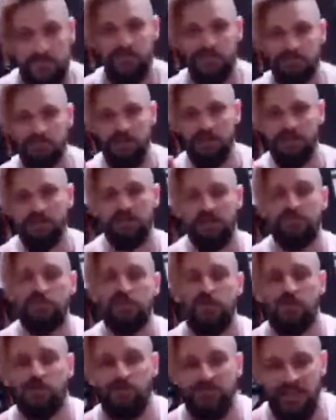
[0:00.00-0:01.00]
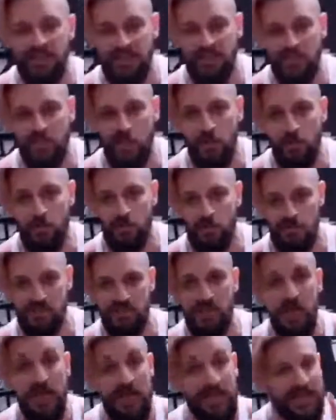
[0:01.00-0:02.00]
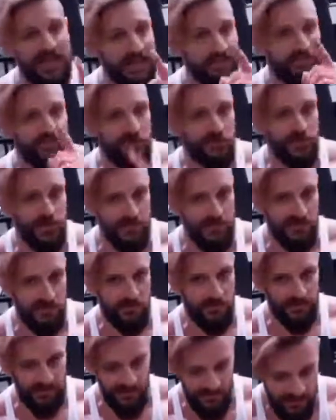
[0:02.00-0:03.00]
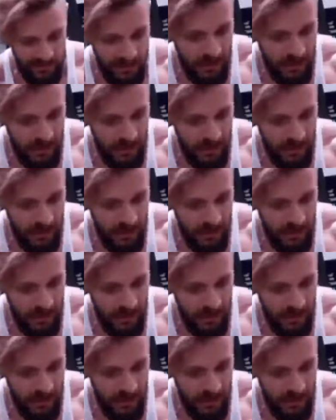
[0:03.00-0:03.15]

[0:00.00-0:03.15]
especially if you're trying to protect the shoulders, if you do this correctly.